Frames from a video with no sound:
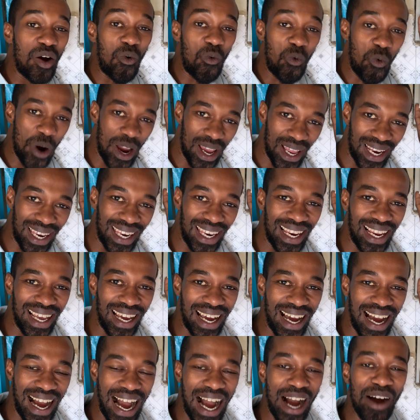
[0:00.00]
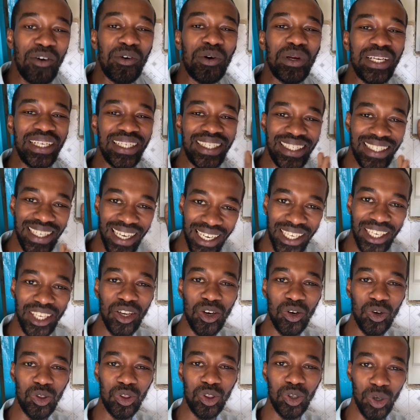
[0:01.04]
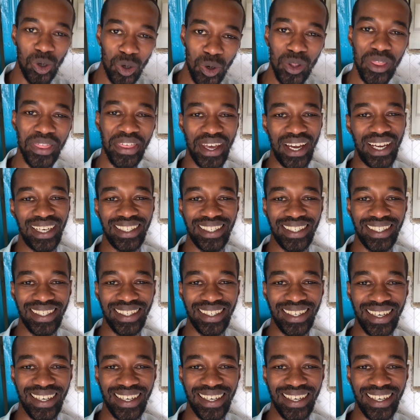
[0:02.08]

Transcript: Well, I will take you through that.